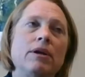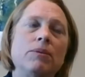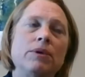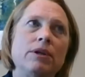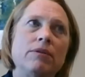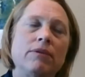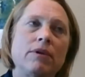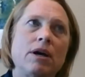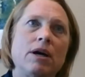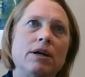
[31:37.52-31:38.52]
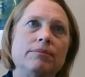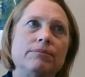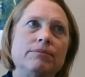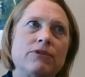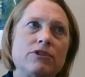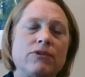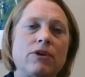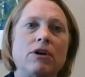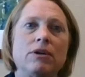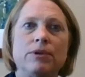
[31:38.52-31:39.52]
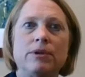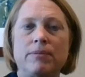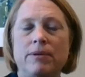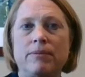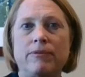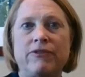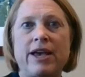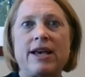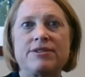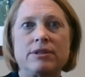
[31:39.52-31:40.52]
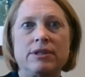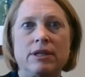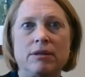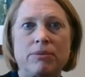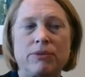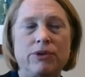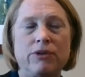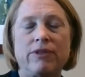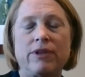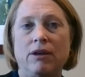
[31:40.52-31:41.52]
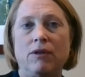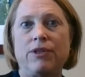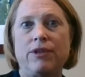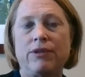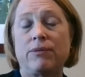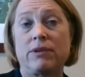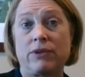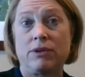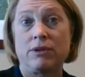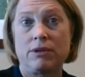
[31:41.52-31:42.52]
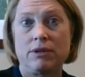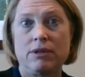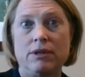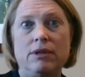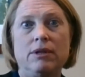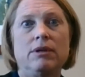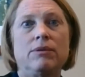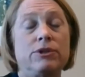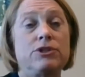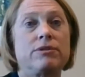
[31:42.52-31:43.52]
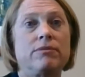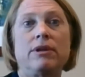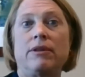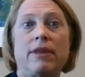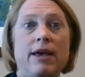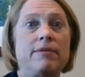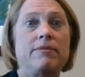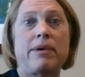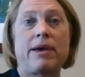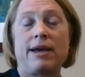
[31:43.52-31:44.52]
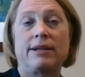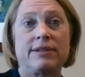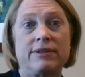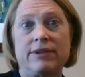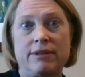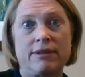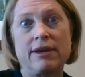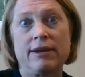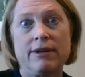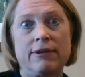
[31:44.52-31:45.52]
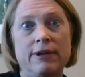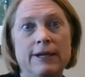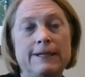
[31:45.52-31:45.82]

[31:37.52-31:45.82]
it would, first of all, it would vastly improve the health of the river, which that impacts everything.